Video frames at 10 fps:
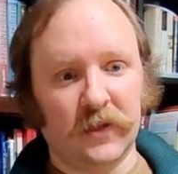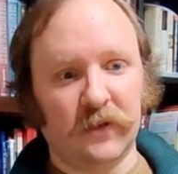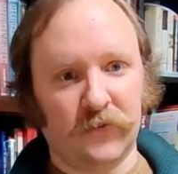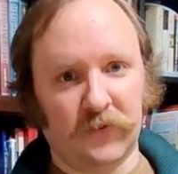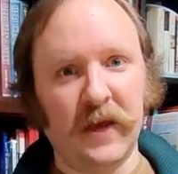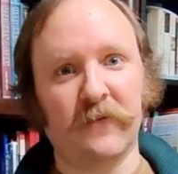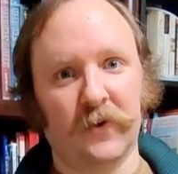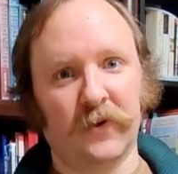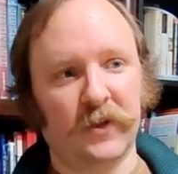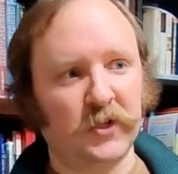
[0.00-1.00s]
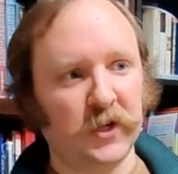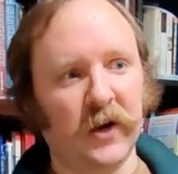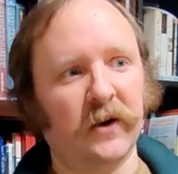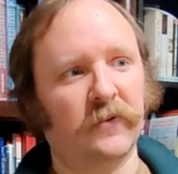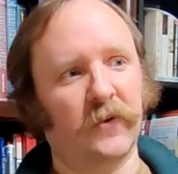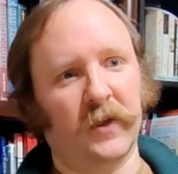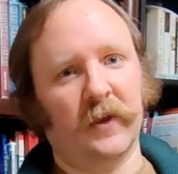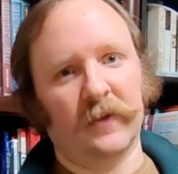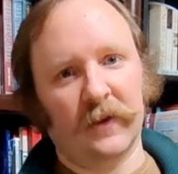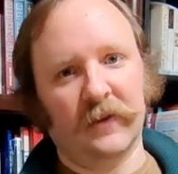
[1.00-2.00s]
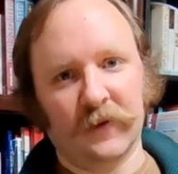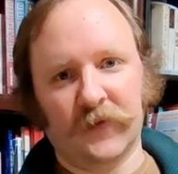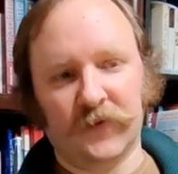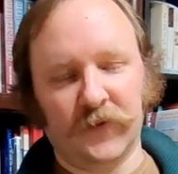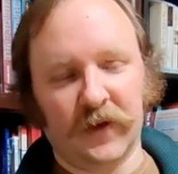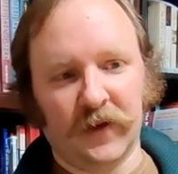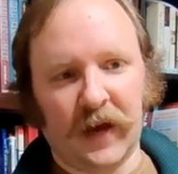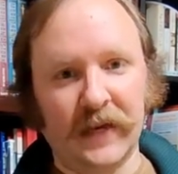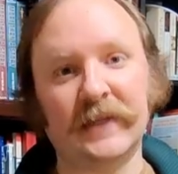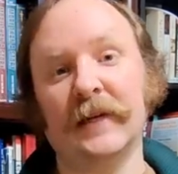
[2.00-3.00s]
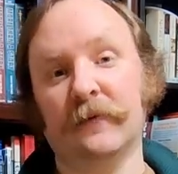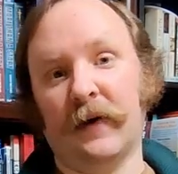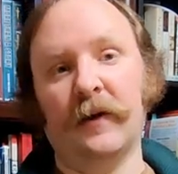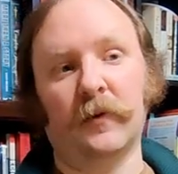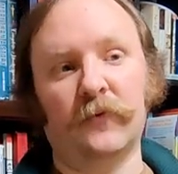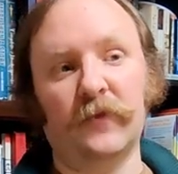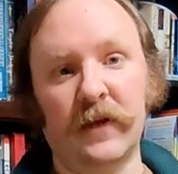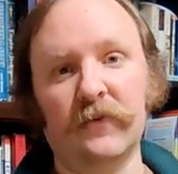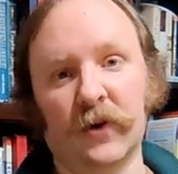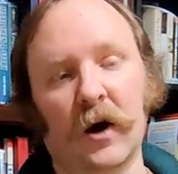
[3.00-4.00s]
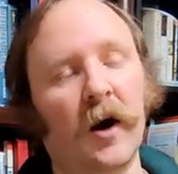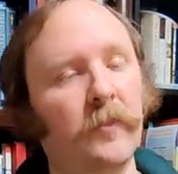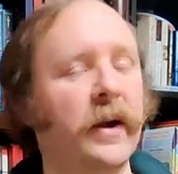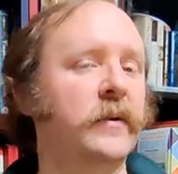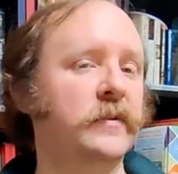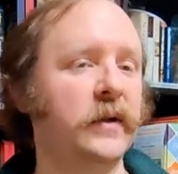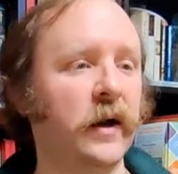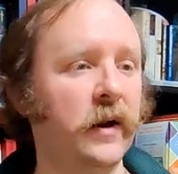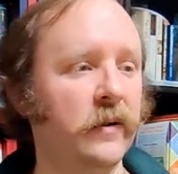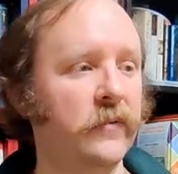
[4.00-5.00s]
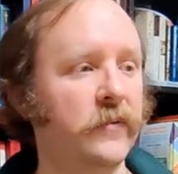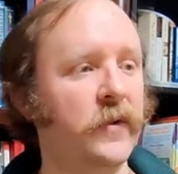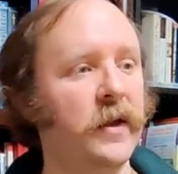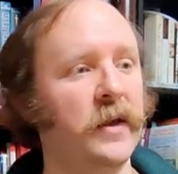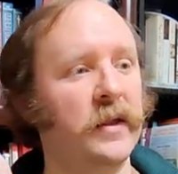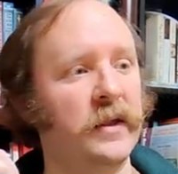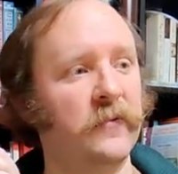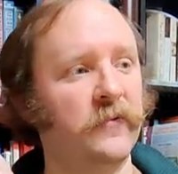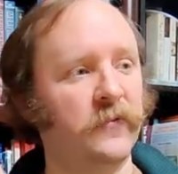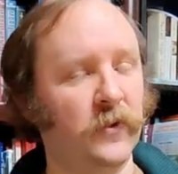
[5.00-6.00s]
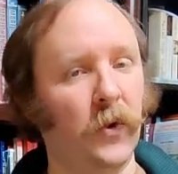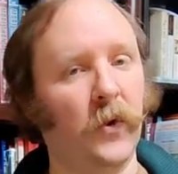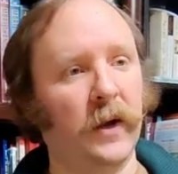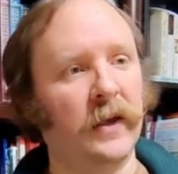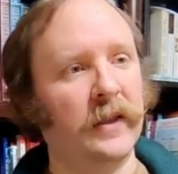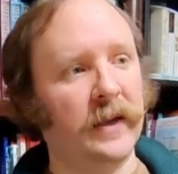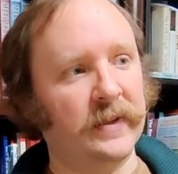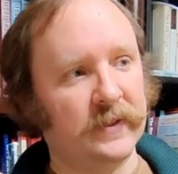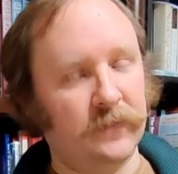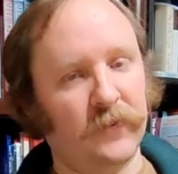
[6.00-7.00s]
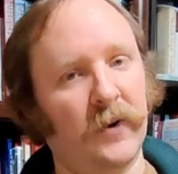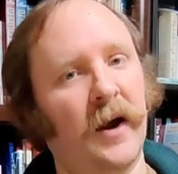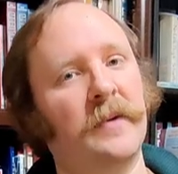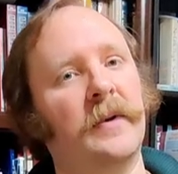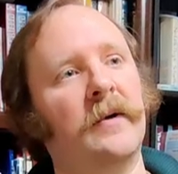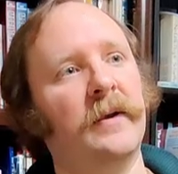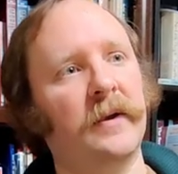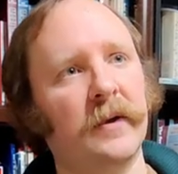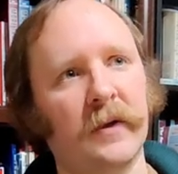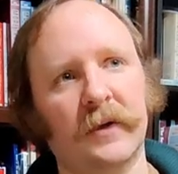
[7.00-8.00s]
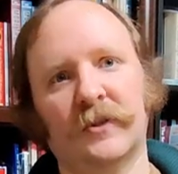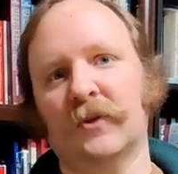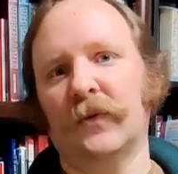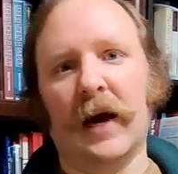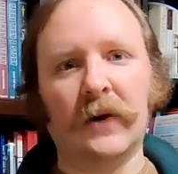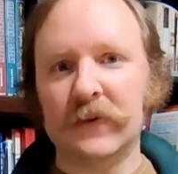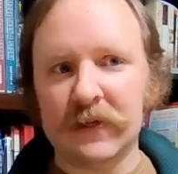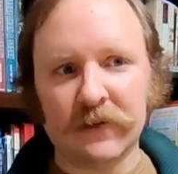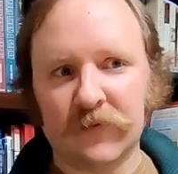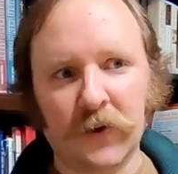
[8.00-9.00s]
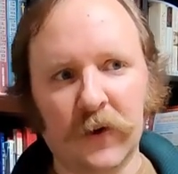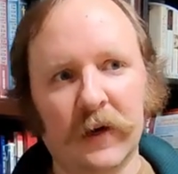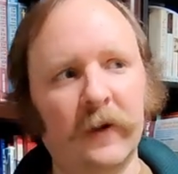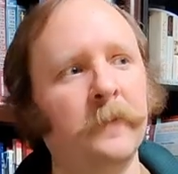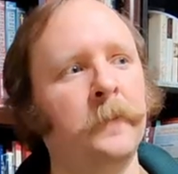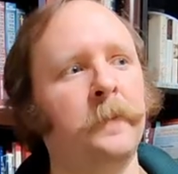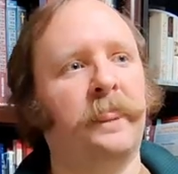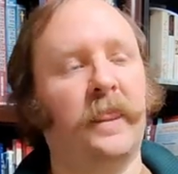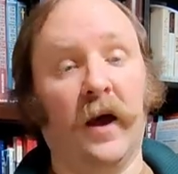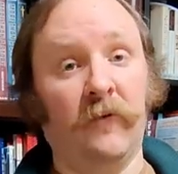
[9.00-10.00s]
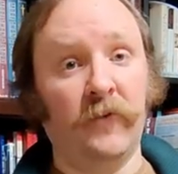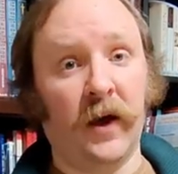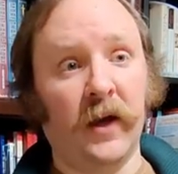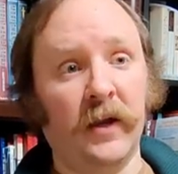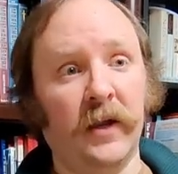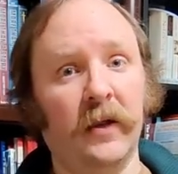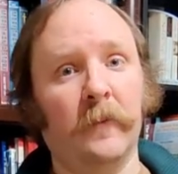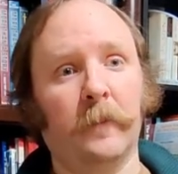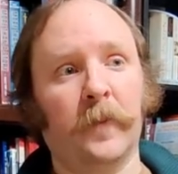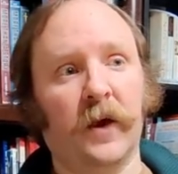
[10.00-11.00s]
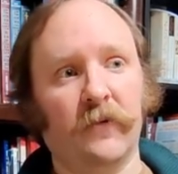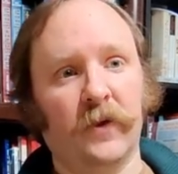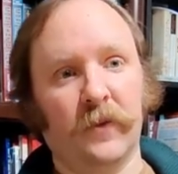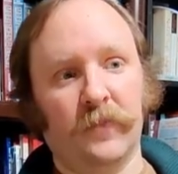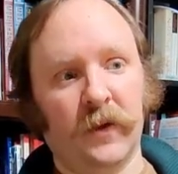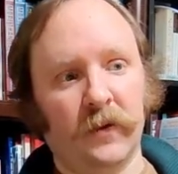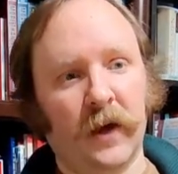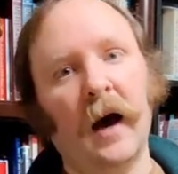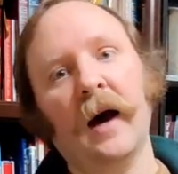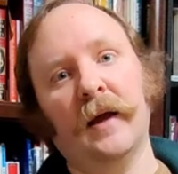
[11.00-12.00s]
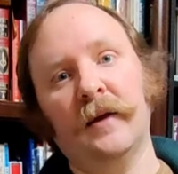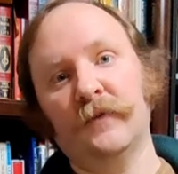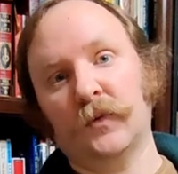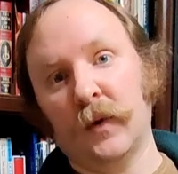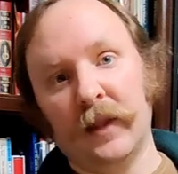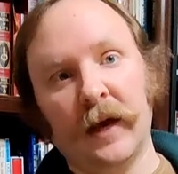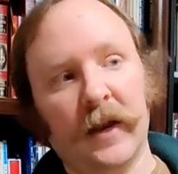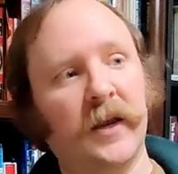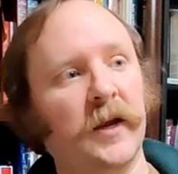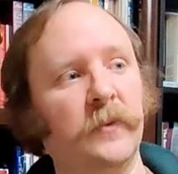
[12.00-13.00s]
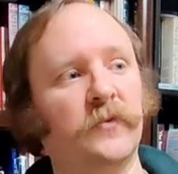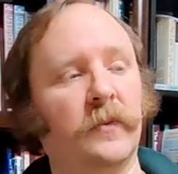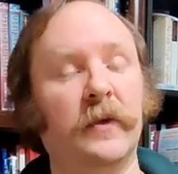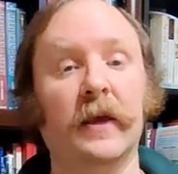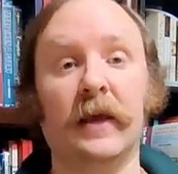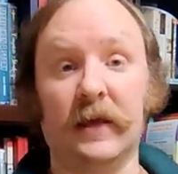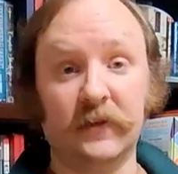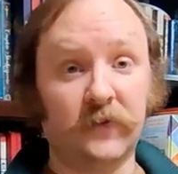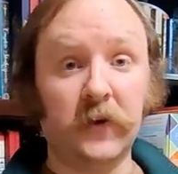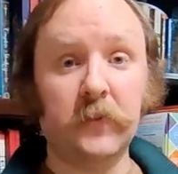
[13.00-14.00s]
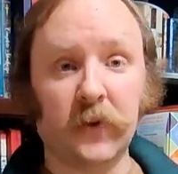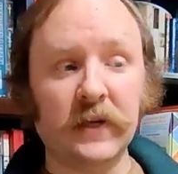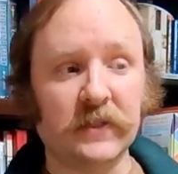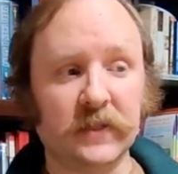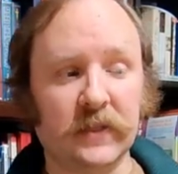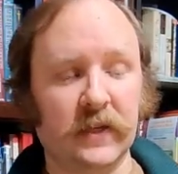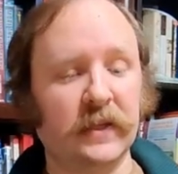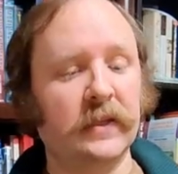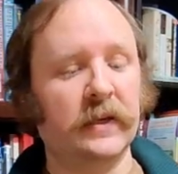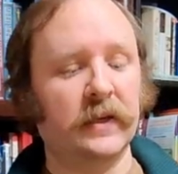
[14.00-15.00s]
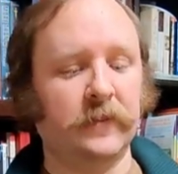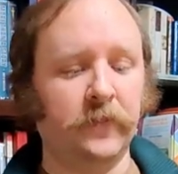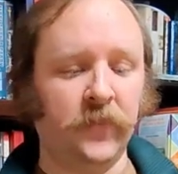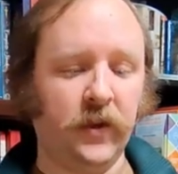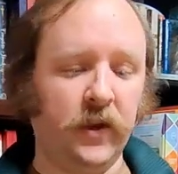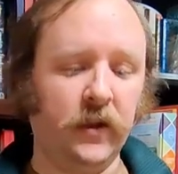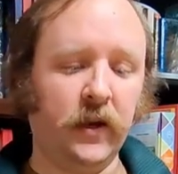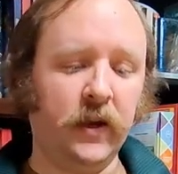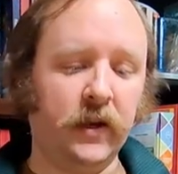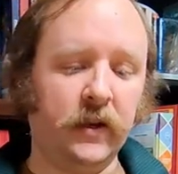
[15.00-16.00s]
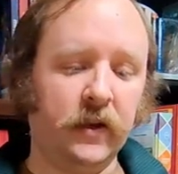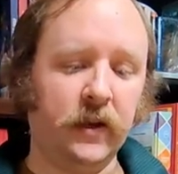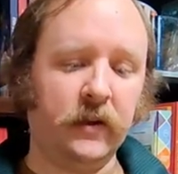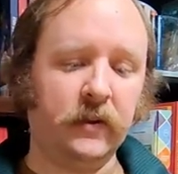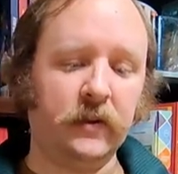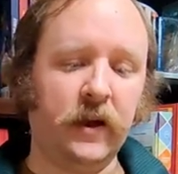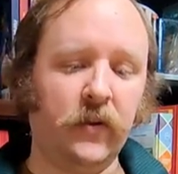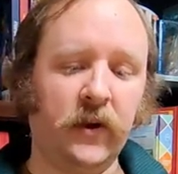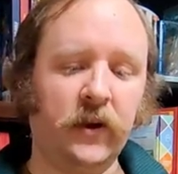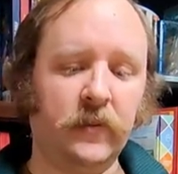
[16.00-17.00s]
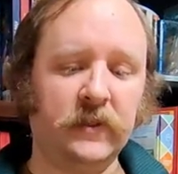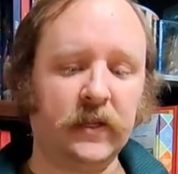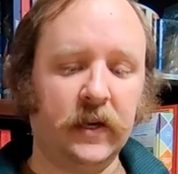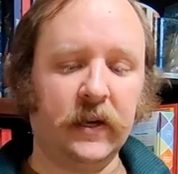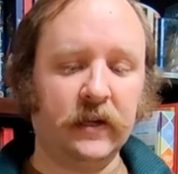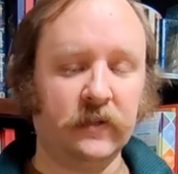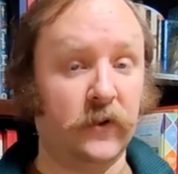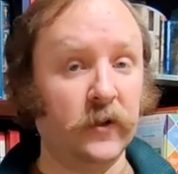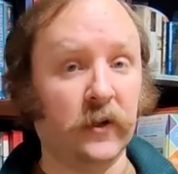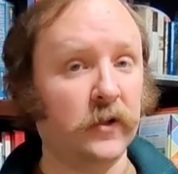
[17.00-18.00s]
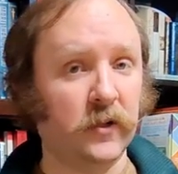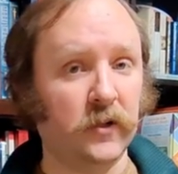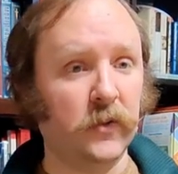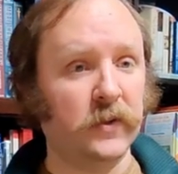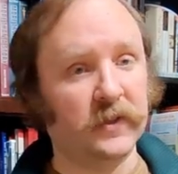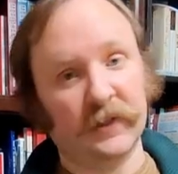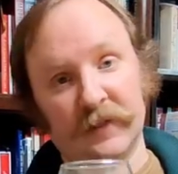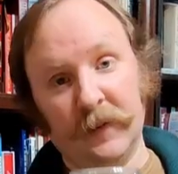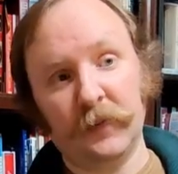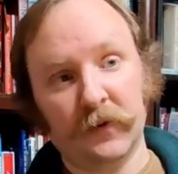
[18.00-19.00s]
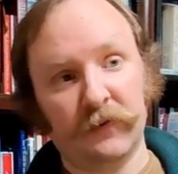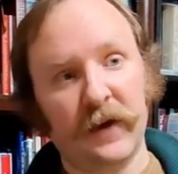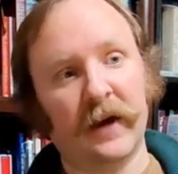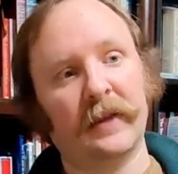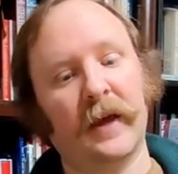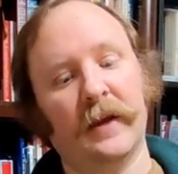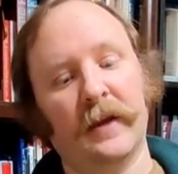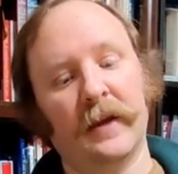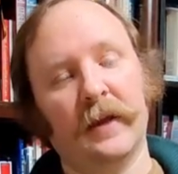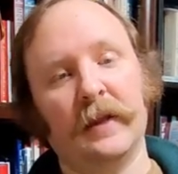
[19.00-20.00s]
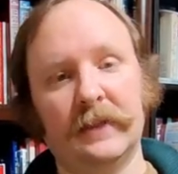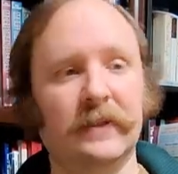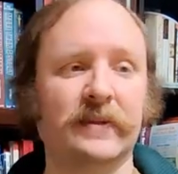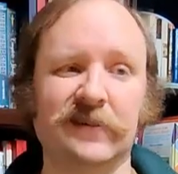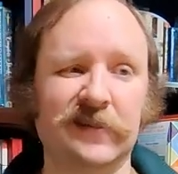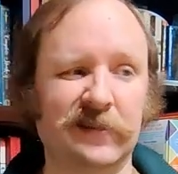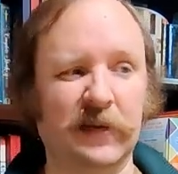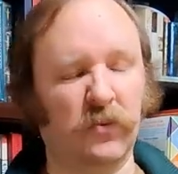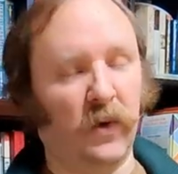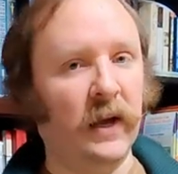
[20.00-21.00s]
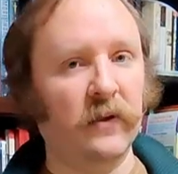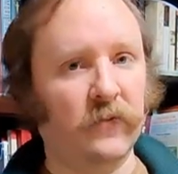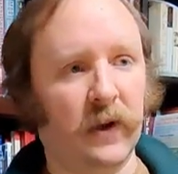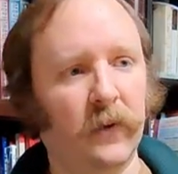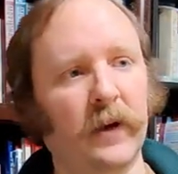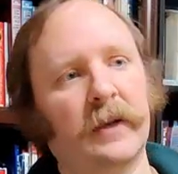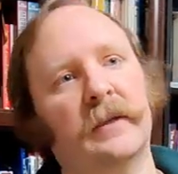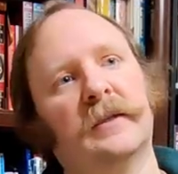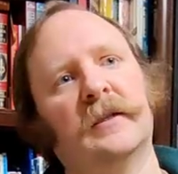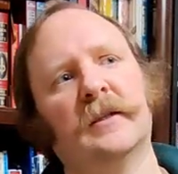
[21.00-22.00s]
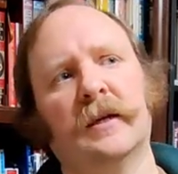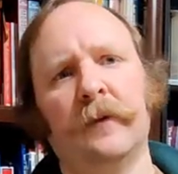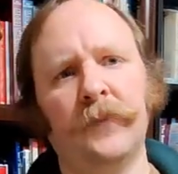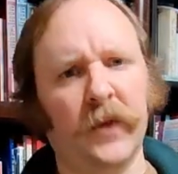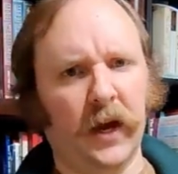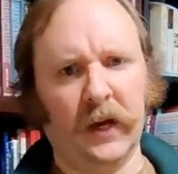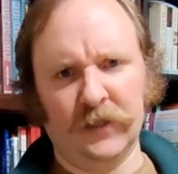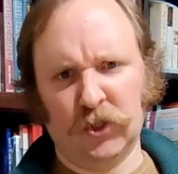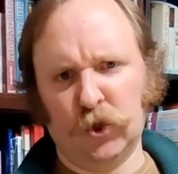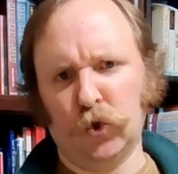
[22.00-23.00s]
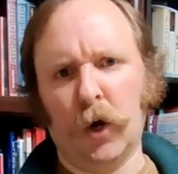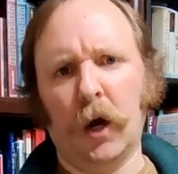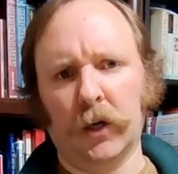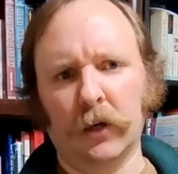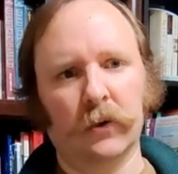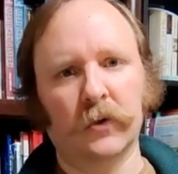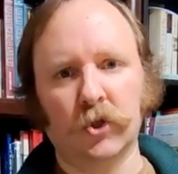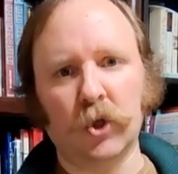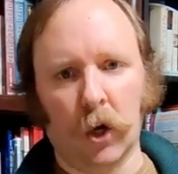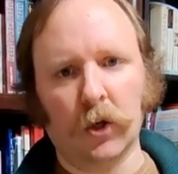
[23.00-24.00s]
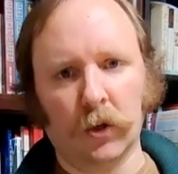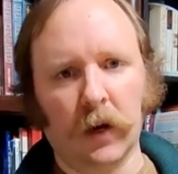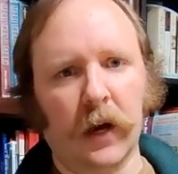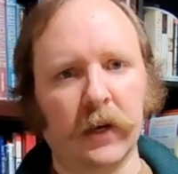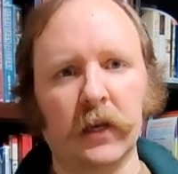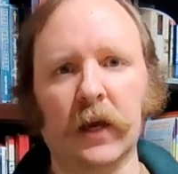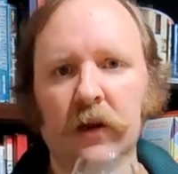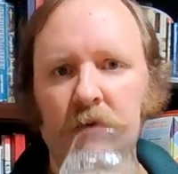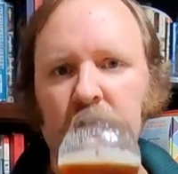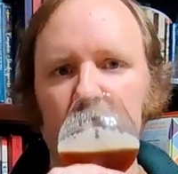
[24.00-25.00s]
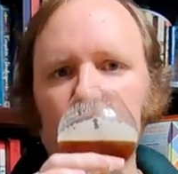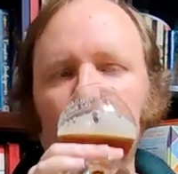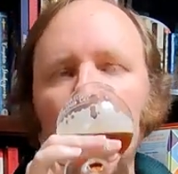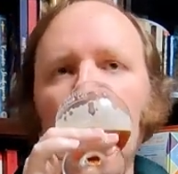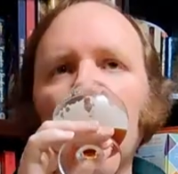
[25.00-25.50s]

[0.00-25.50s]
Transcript: the flavor, the generic or the the the, the identifiable flavor compounds of the flora that is the primary surrounding flora of the honey of the, the, the hives where that honey comes from is very present in the in the honey and that random aside has very little to do with this except for the fact that this isn't just like wildflower honey this is a, a stronger darker honey kind of flavor